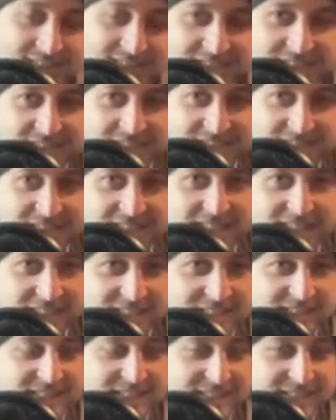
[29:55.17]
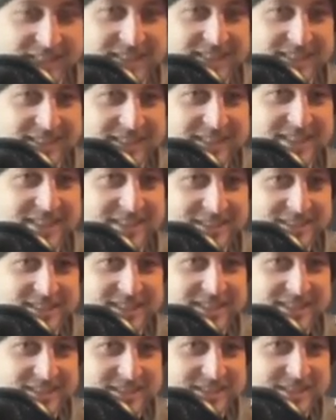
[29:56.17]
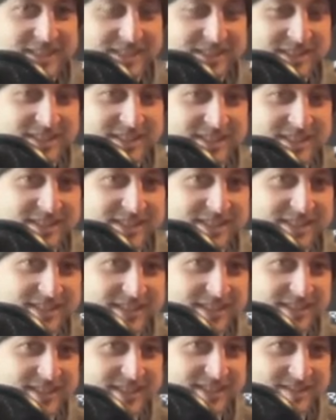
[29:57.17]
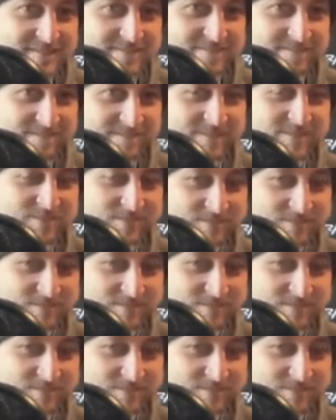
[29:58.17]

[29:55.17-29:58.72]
This person isn't speaking.